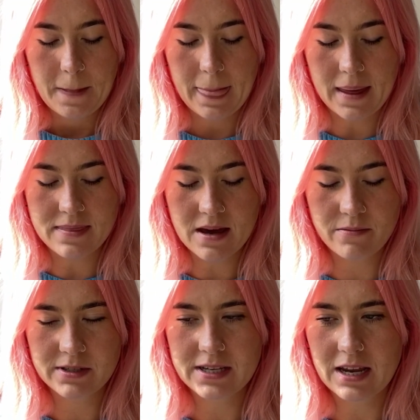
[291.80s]
And they
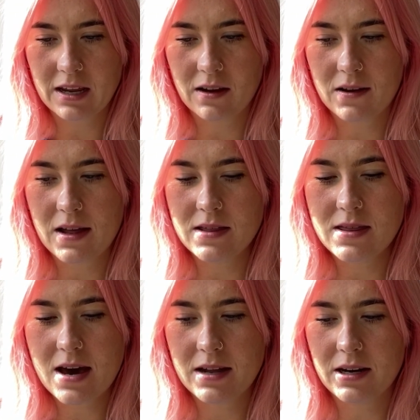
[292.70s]
were saying in
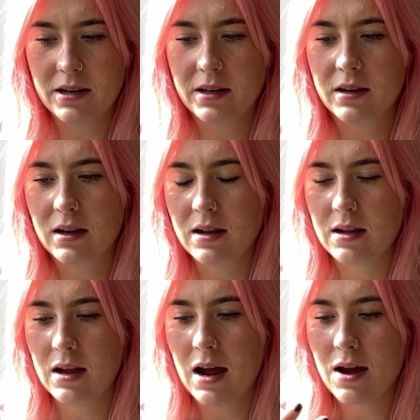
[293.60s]
their, like,
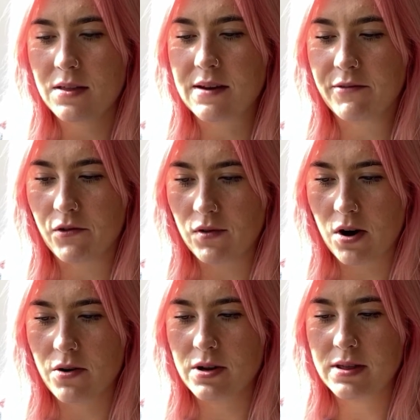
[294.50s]
how they've
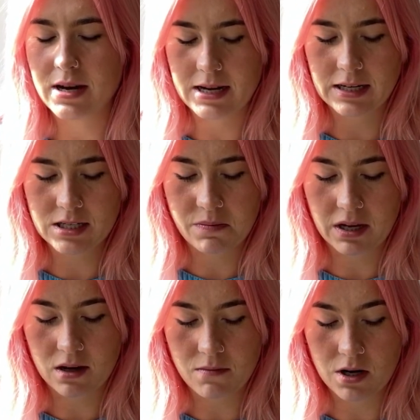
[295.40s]
grown and their need to be
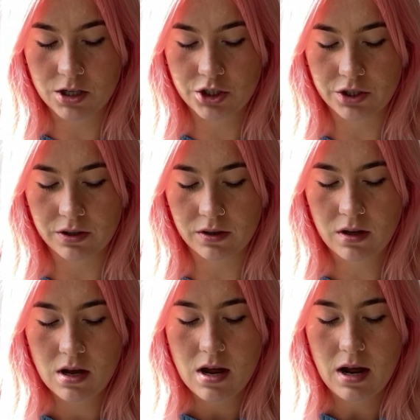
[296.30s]
commercial
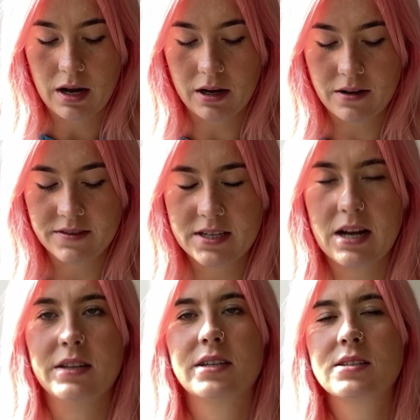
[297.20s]
and kind of
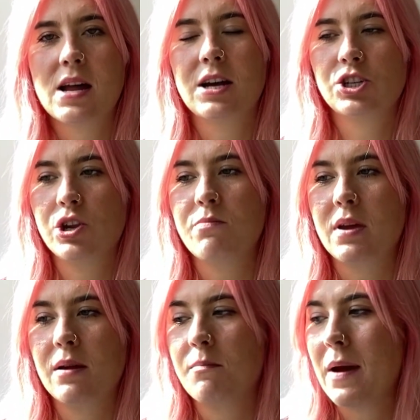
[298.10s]
sell doesn't actually
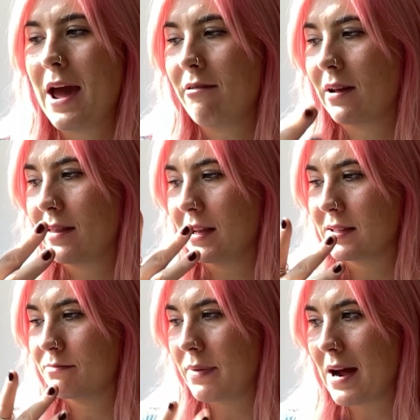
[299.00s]
mean paring
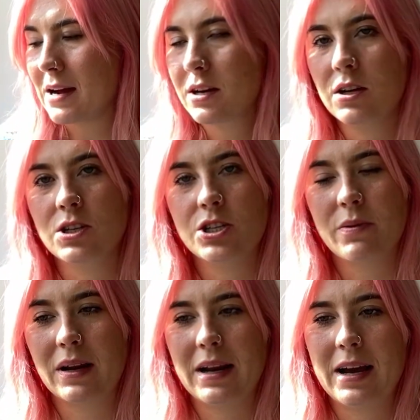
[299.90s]
things back and
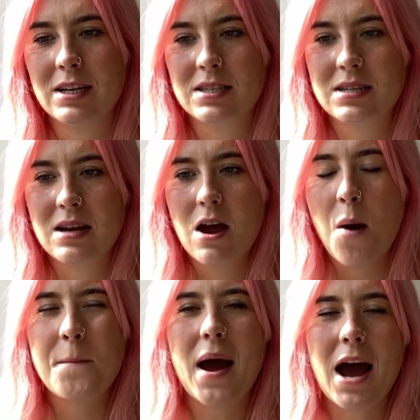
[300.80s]
doing less,
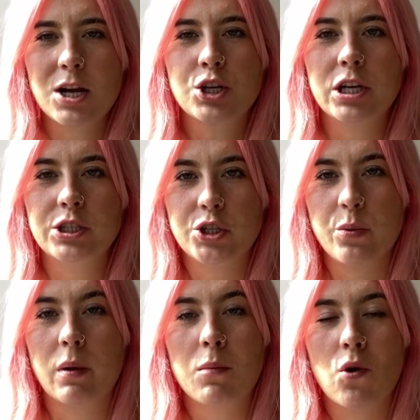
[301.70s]
but actually
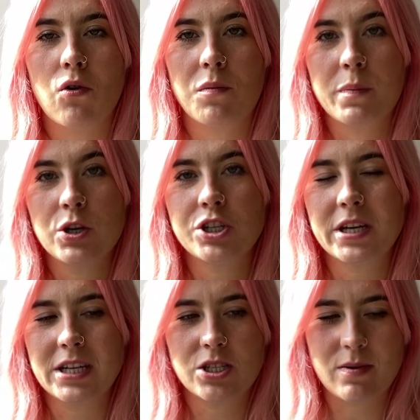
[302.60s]
doing more and
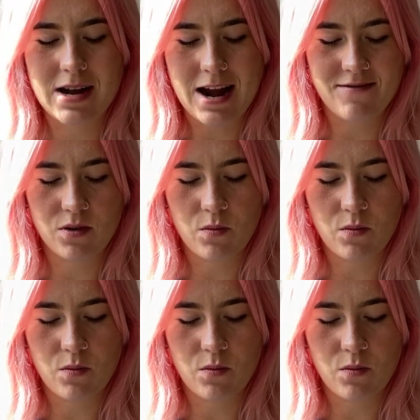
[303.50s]
pushing it to a level